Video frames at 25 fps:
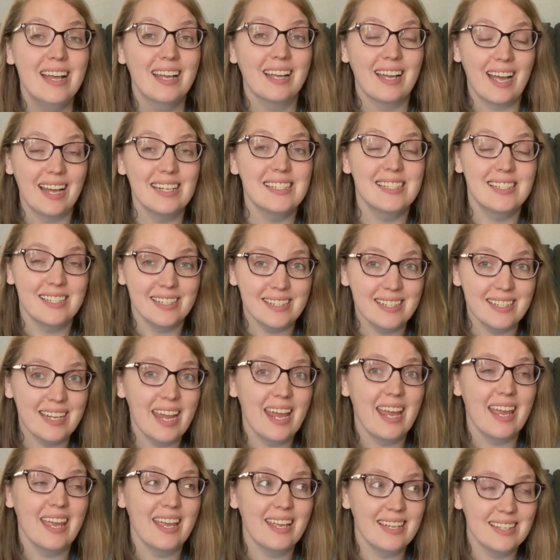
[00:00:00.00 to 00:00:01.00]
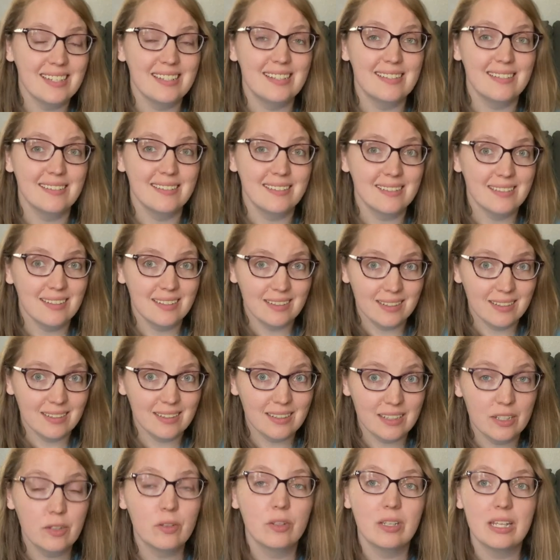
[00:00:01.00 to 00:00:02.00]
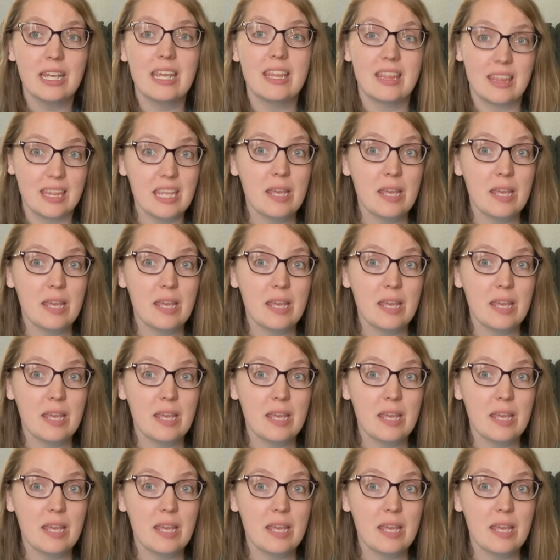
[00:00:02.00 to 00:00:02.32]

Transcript: Guys, today is literally